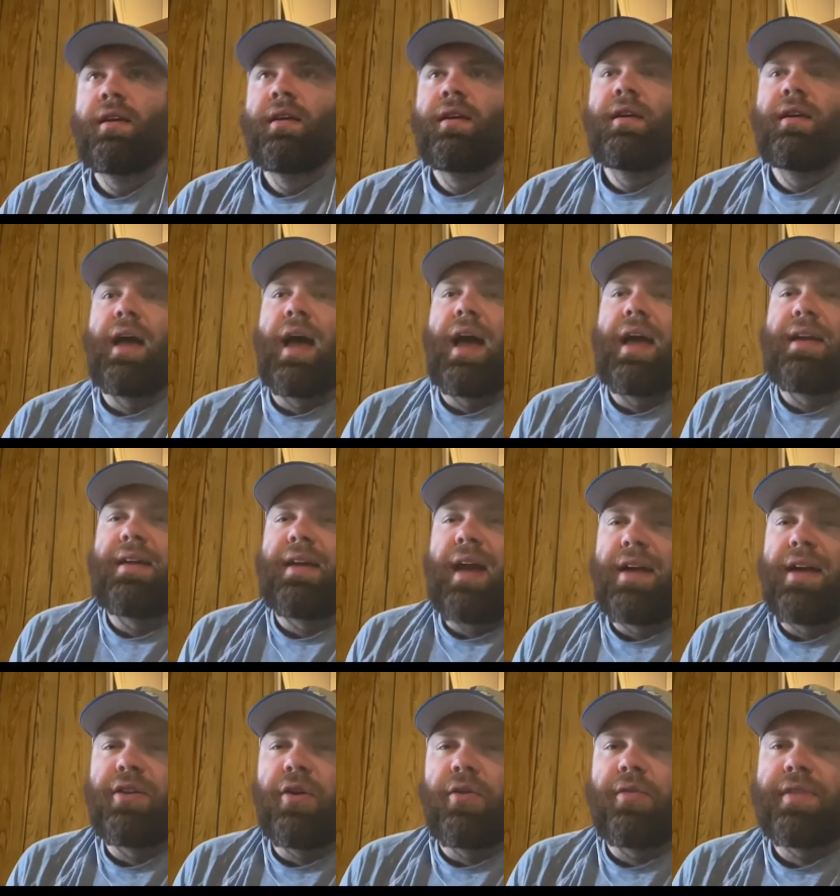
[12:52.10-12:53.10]
I
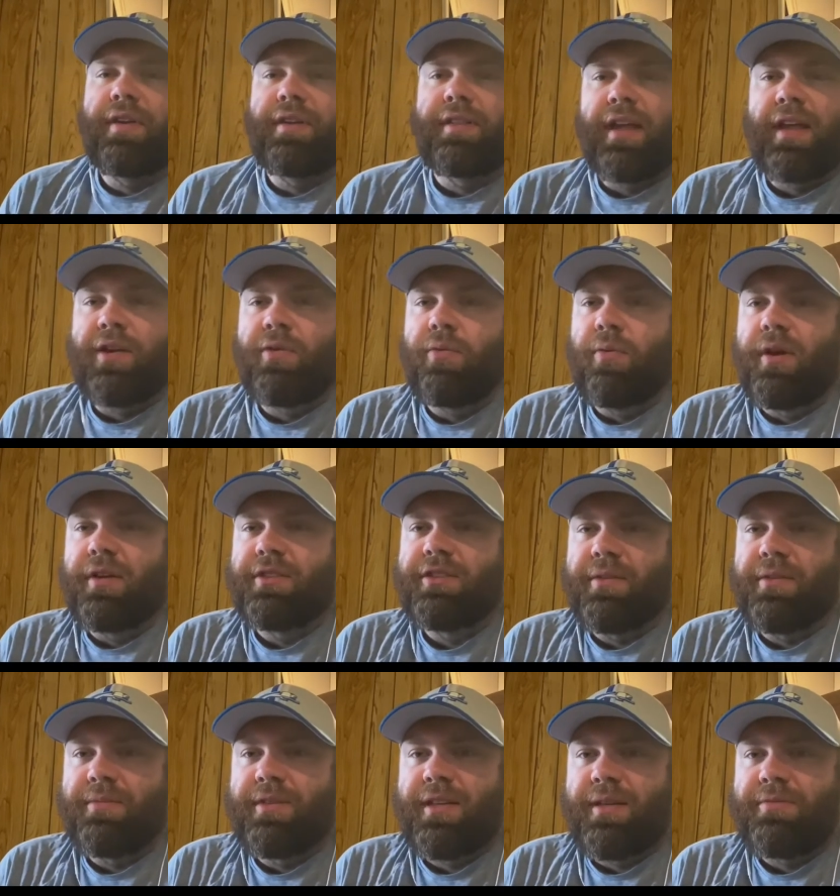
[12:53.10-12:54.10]
don't think they quit.
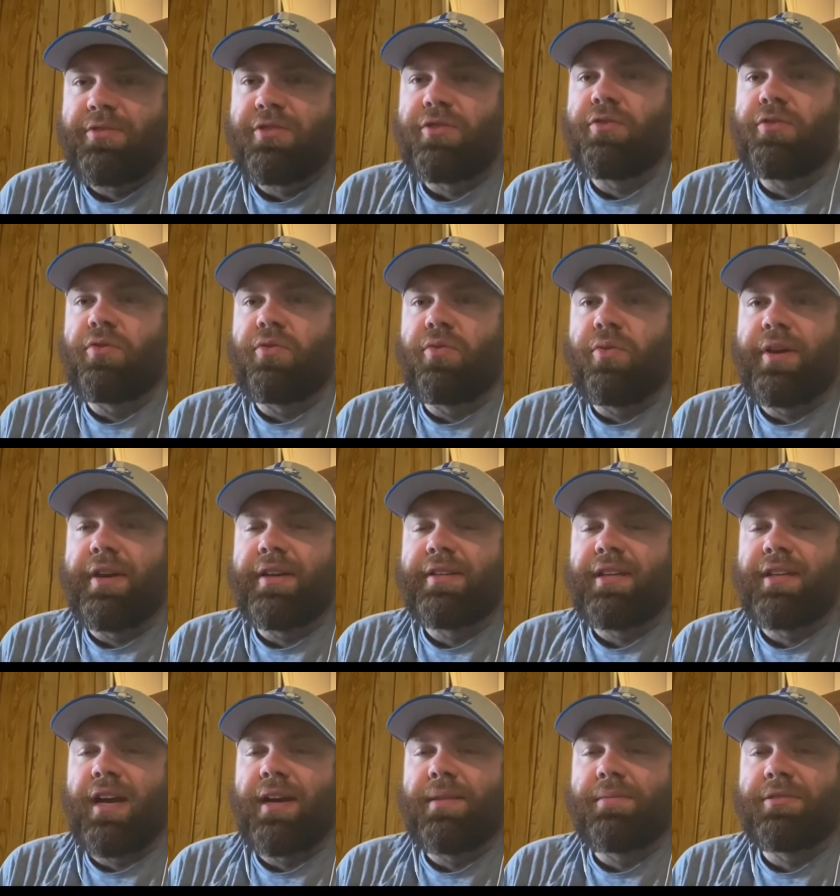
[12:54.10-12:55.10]
Some teams do quit at
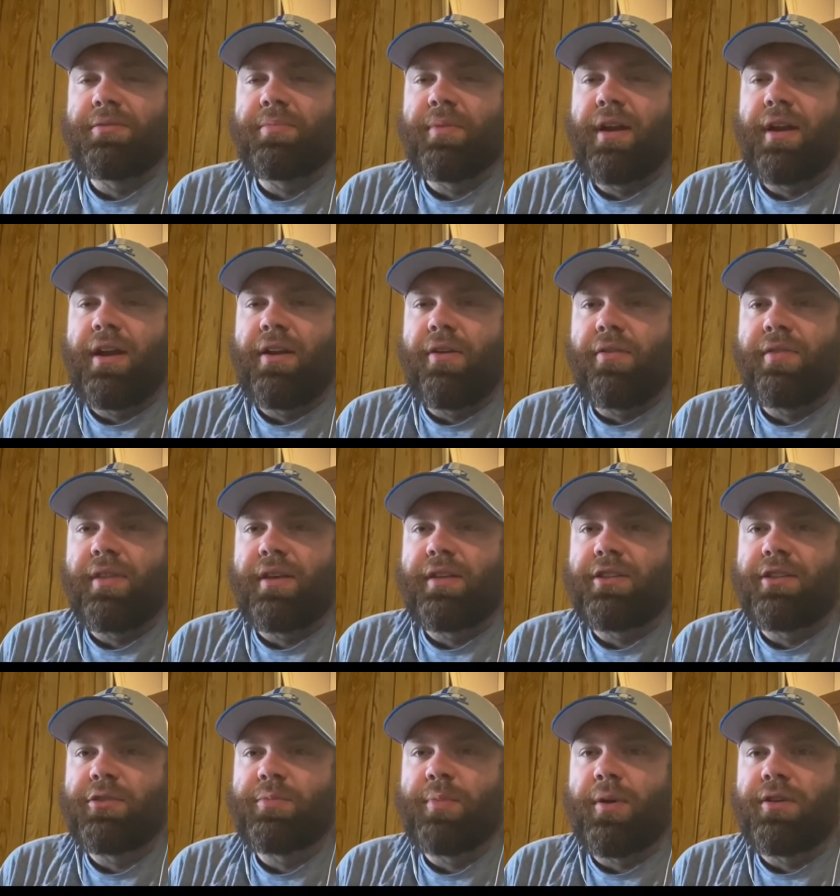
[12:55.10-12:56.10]
times, but I don't think
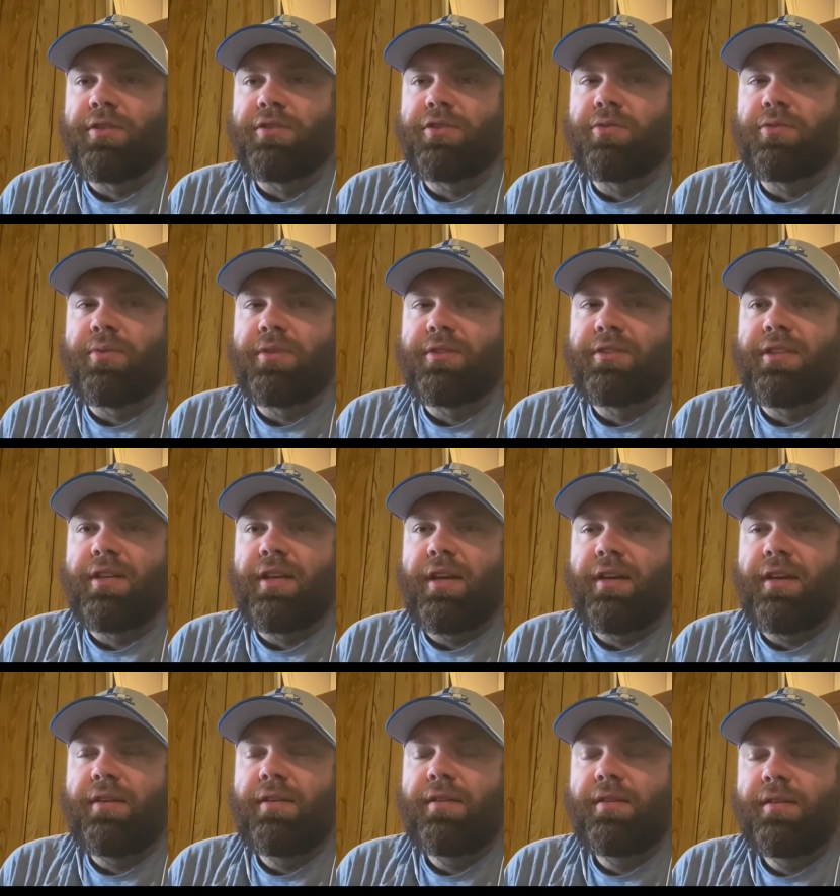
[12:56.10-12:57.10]
the Spartans quit
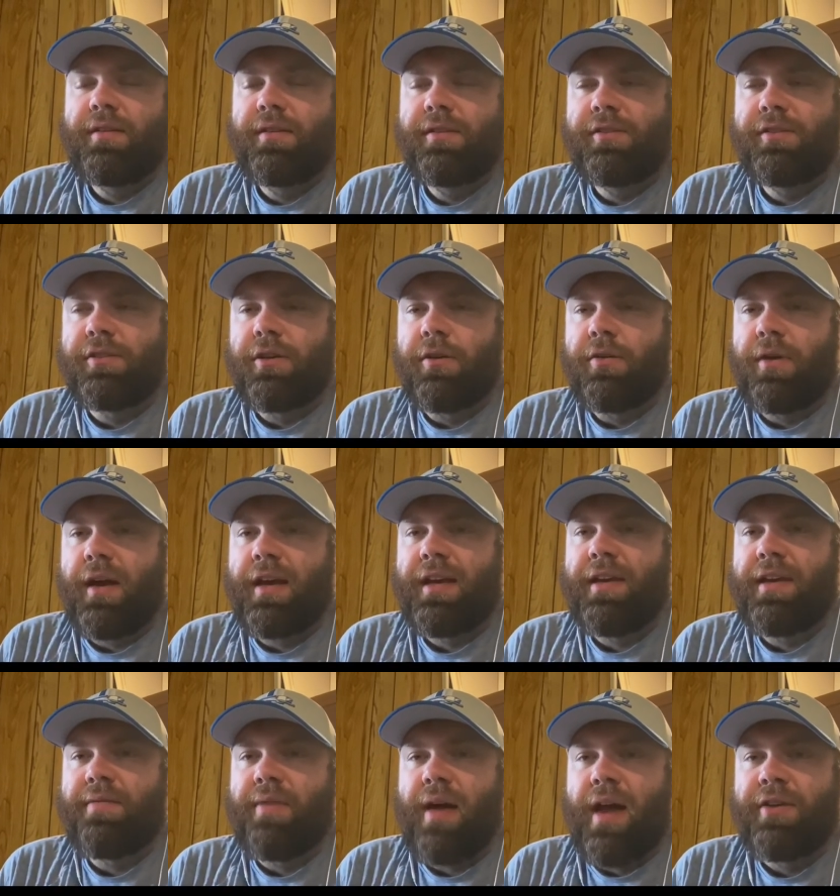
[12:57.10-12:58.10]
today. So I
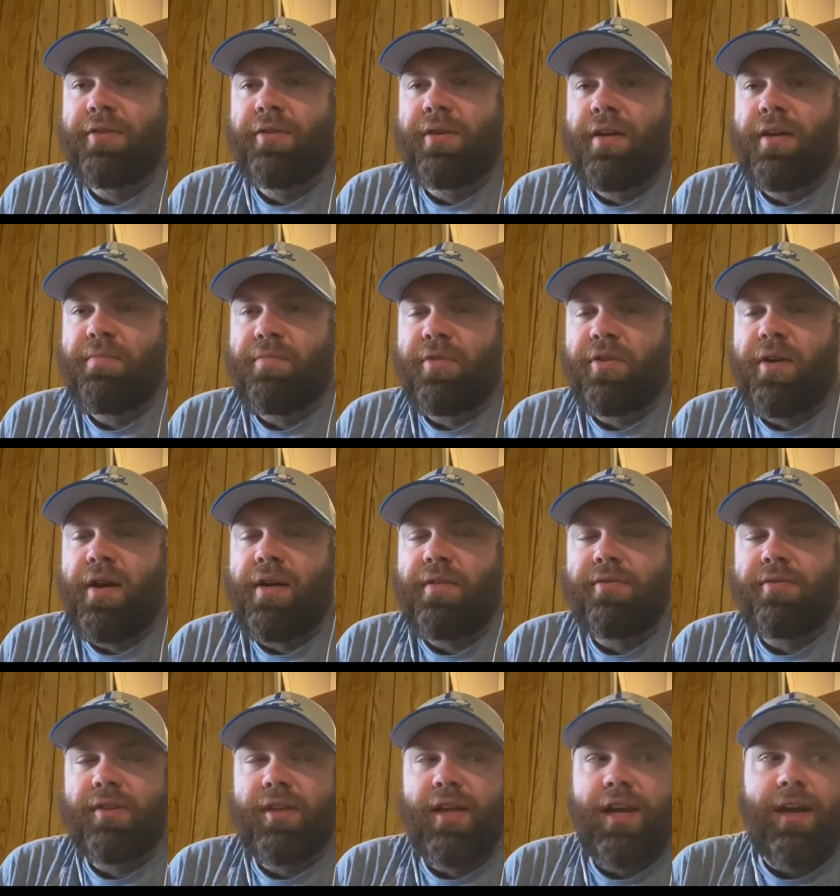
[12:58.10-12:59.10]
do give them credit
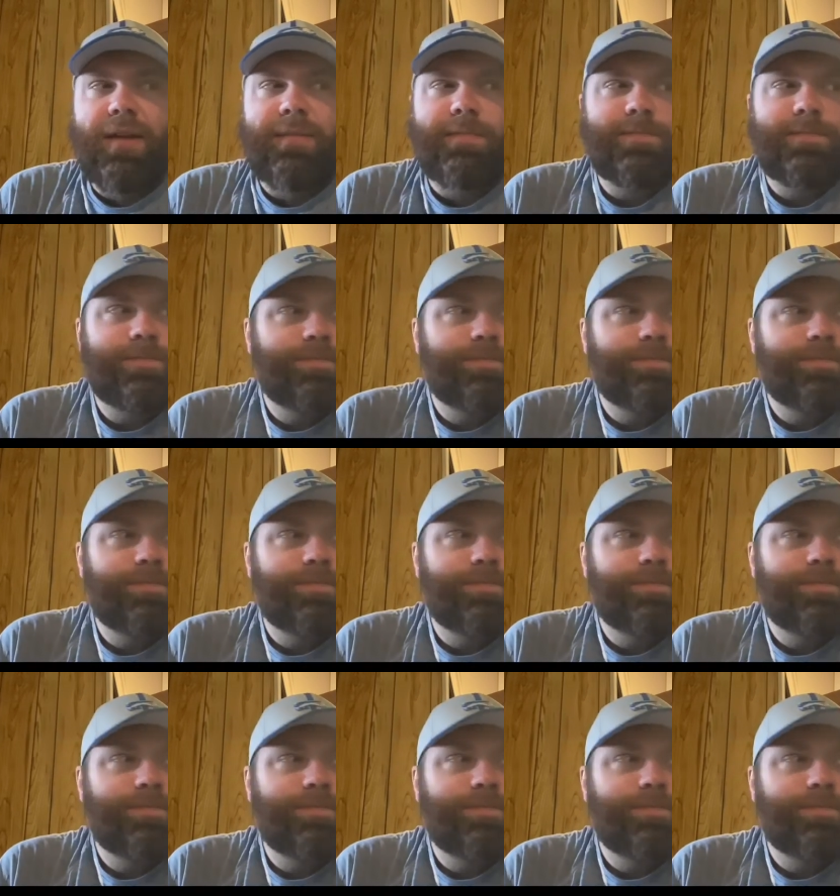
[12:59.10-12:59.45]
for that.